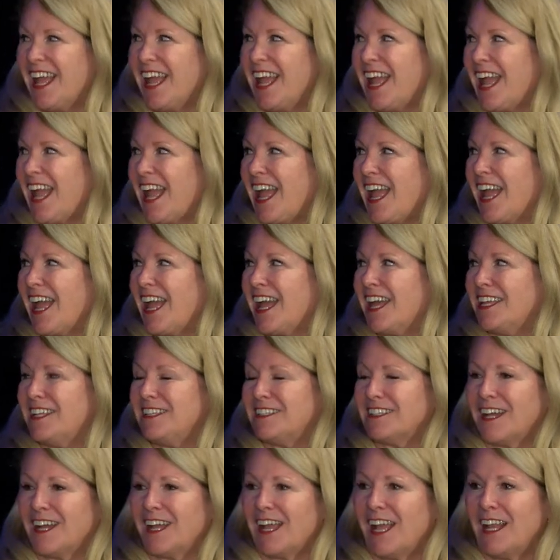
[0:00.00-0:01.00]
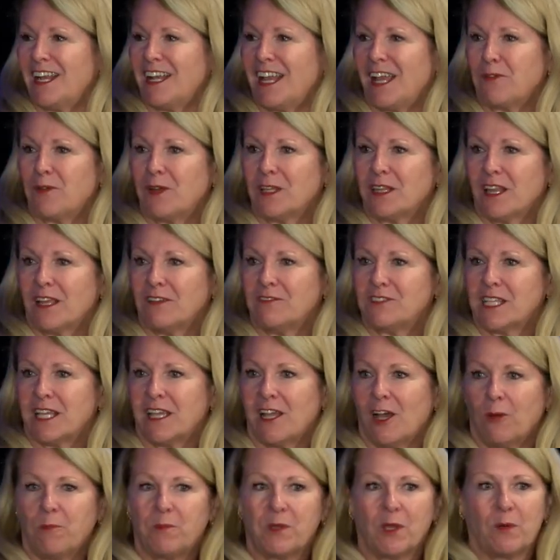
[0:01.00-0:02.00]
And, uh, and we'd love to
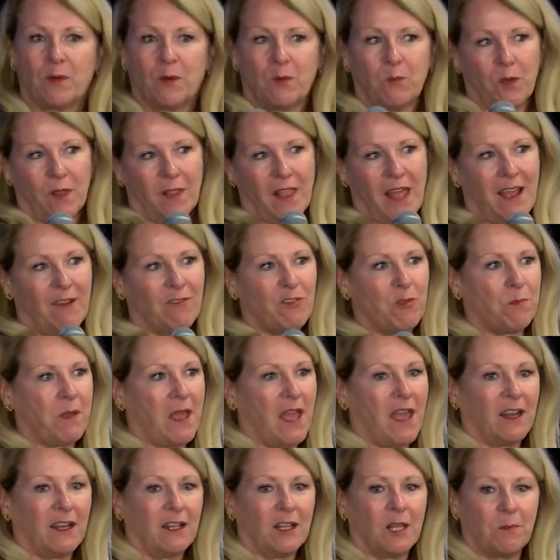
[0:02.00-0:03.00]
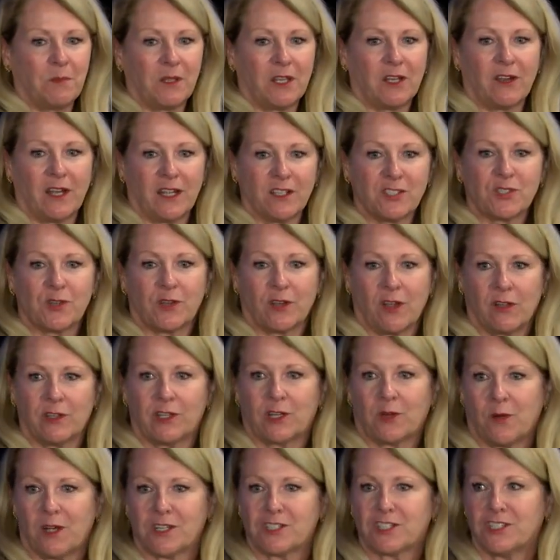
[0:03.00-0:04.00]
help you, and we'll have the panel up here answering all your
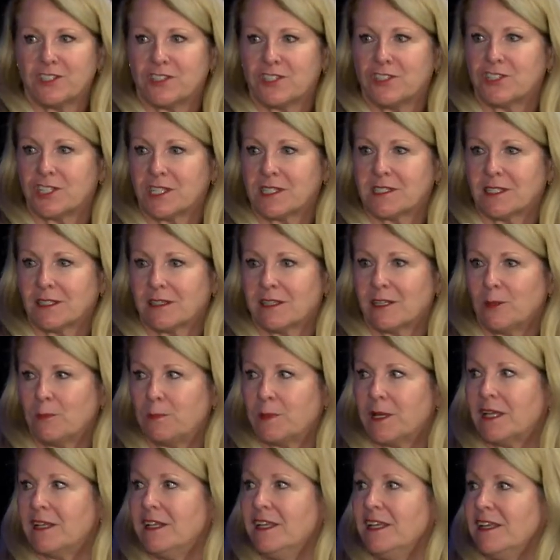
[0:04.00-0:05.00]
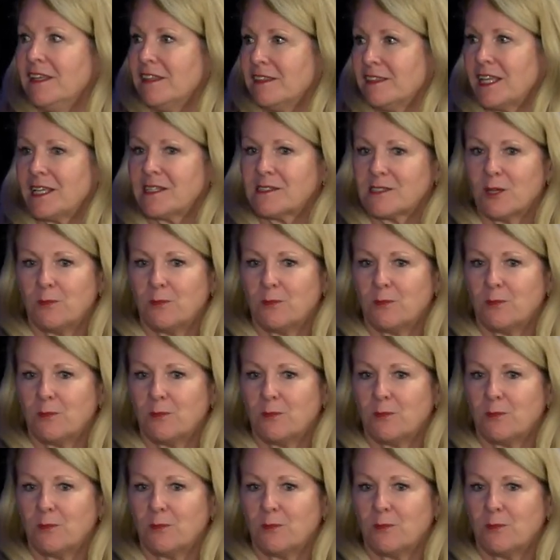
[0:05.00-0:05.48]
questions in just a little bit. Thanks so